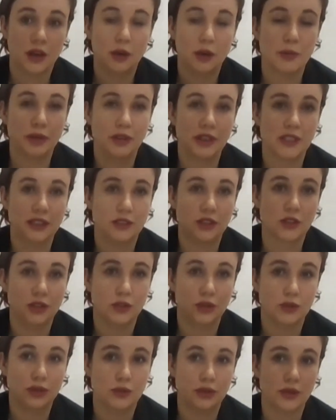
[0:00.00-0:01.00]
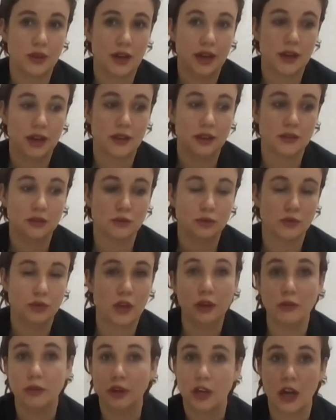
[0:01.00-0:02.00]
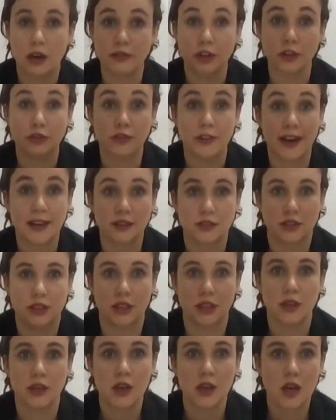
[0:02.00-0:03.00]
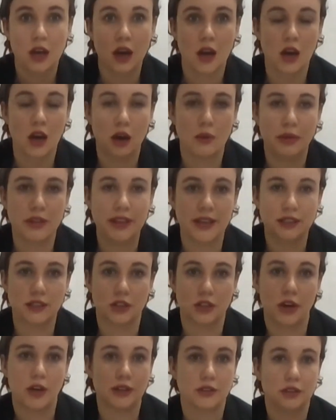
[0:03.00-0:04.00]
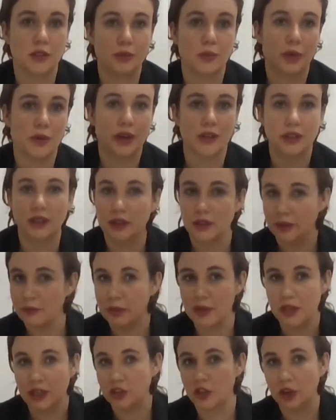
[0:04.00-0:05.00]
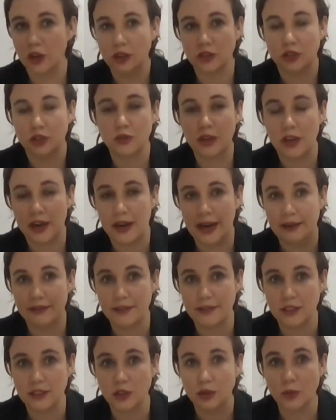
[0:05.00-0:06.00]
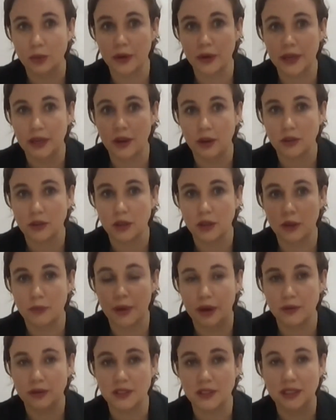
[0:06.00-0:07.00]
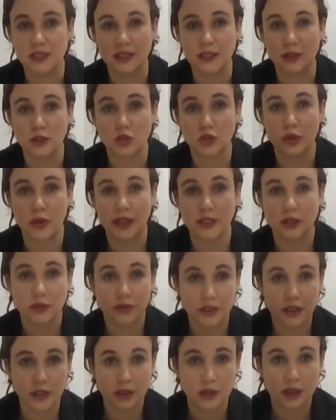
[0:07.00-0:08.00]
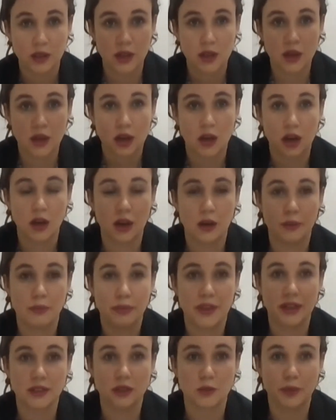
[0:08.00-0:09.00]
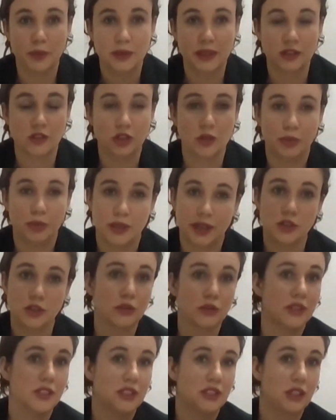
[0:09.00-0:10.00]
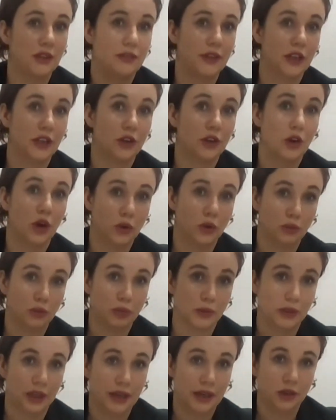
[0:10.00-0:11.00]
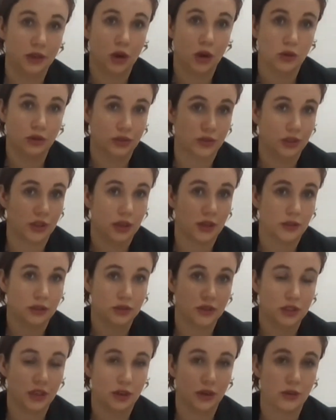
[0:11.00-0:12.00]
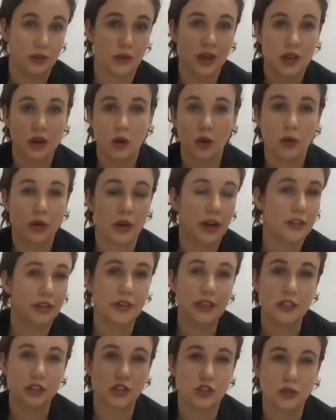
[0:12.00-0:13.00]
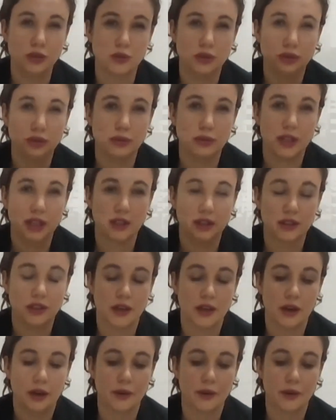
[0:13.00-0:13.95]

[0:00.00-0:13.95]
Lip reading: ability to recover faster, and that's across the board because you're also not having to worry all about disease transfer that is potential because you're receiving your own blood overall. So, or other issues with